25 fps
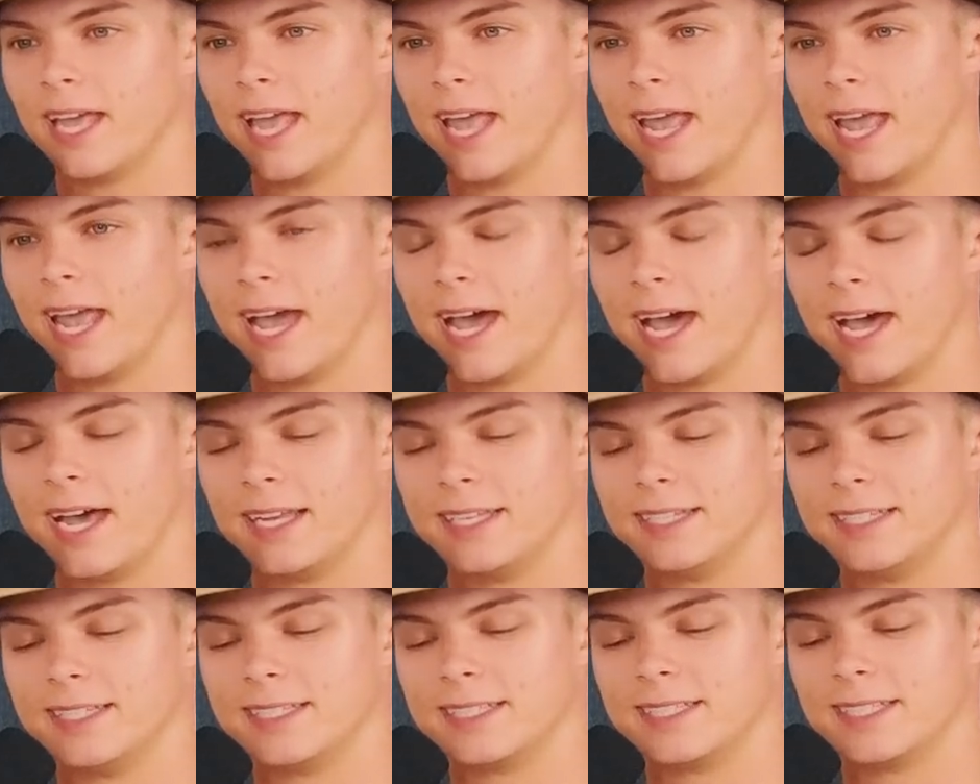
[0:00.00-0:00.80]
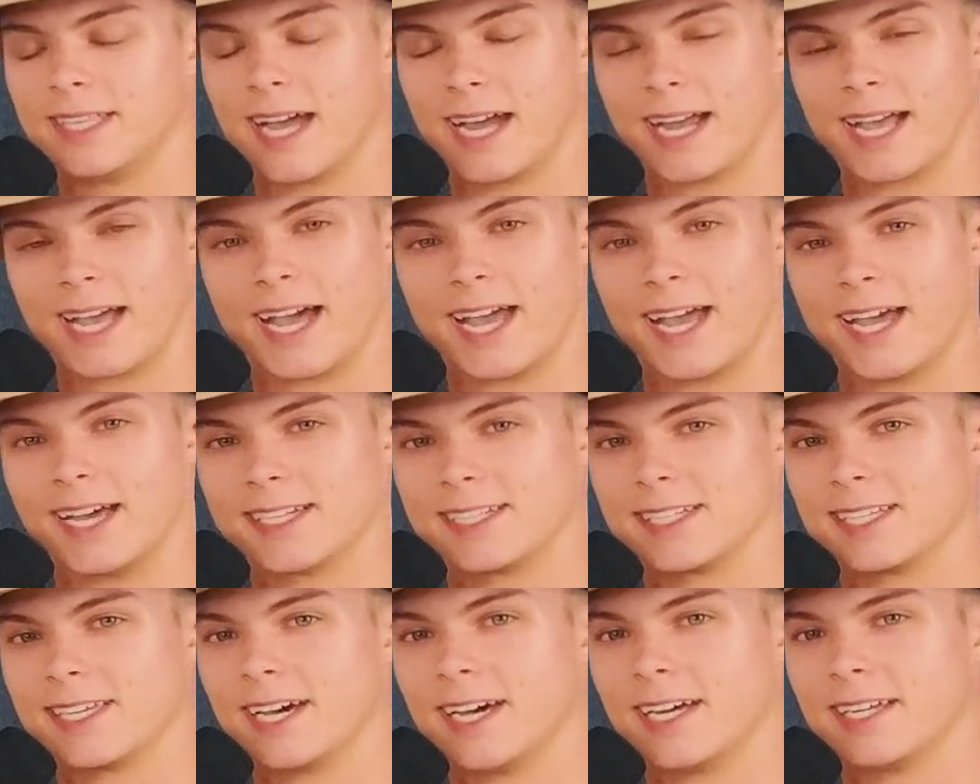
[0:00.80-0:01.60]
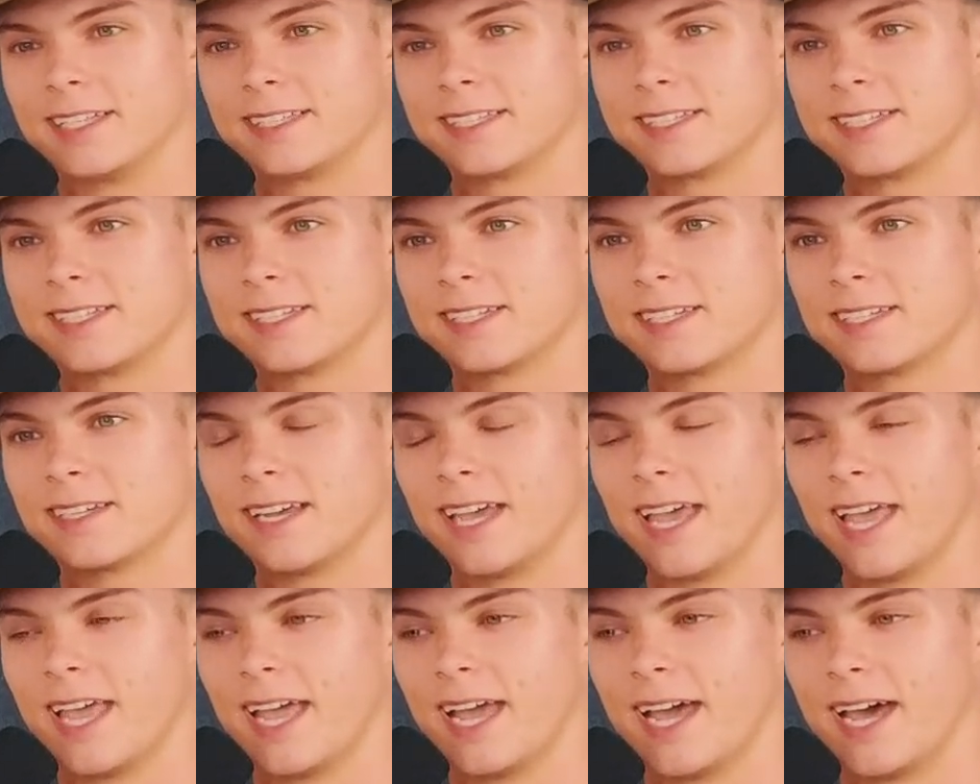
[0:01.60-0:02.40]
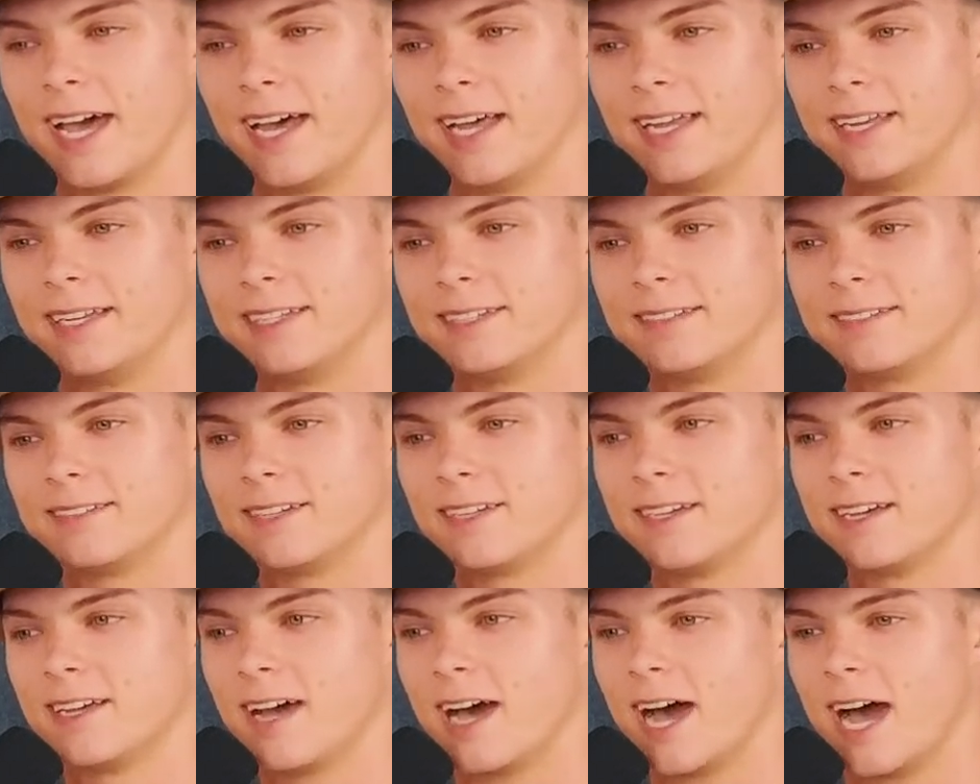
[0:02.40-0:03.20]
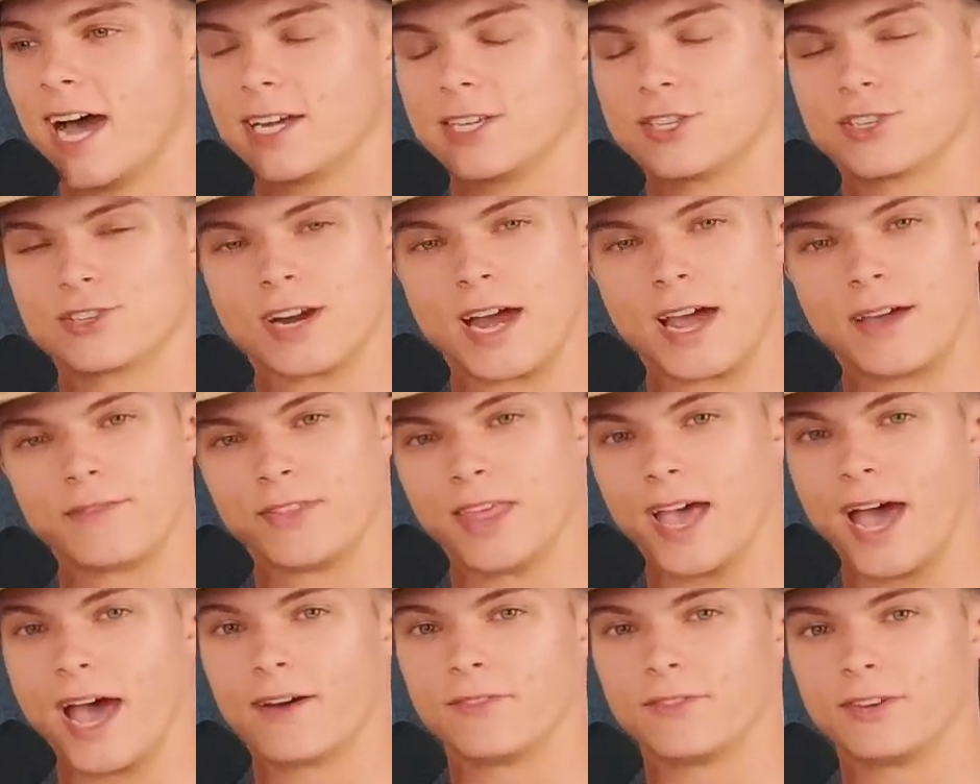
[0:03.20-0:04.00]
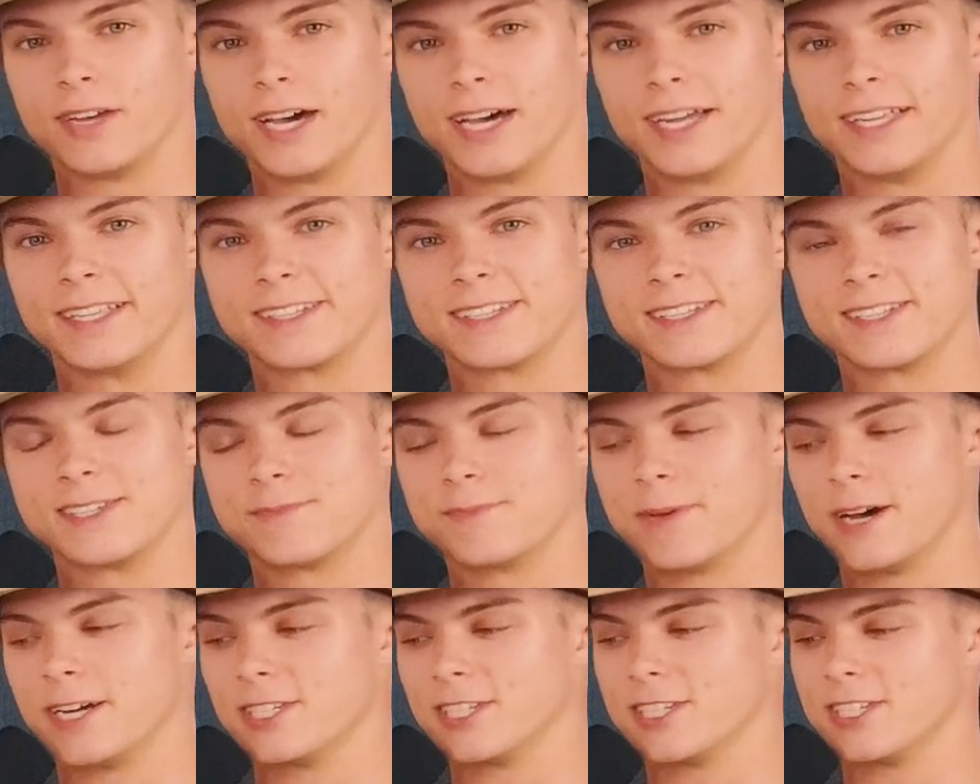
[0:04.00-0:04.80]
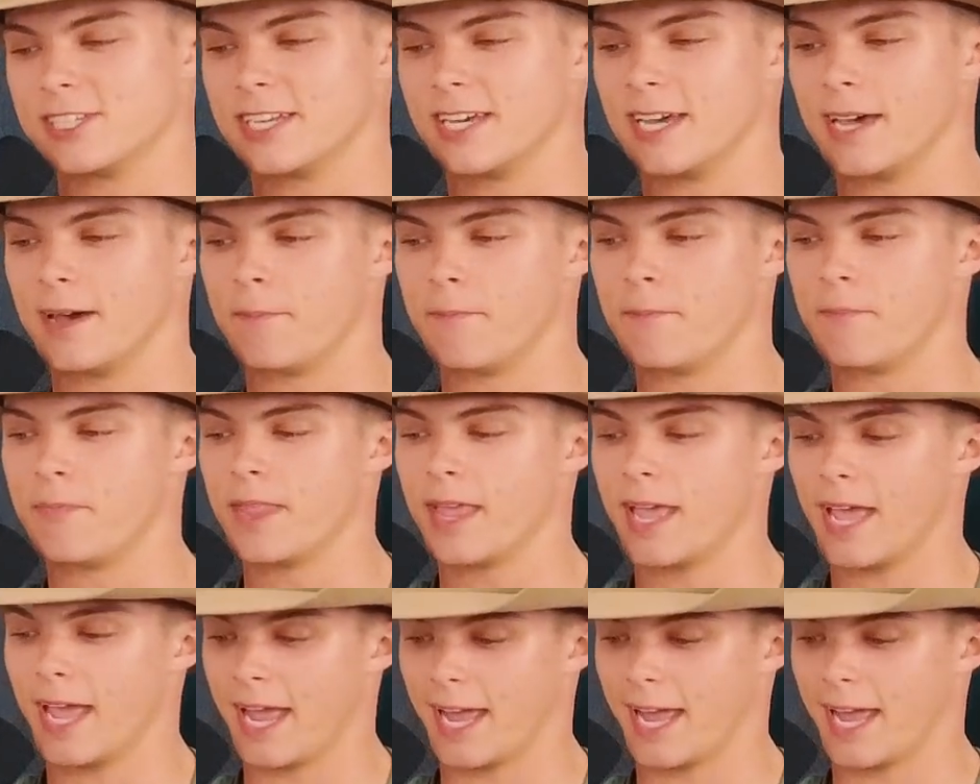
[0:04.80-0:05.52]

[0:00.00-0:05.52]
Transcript: And that guy has guts, and I strive to have guts as much as him.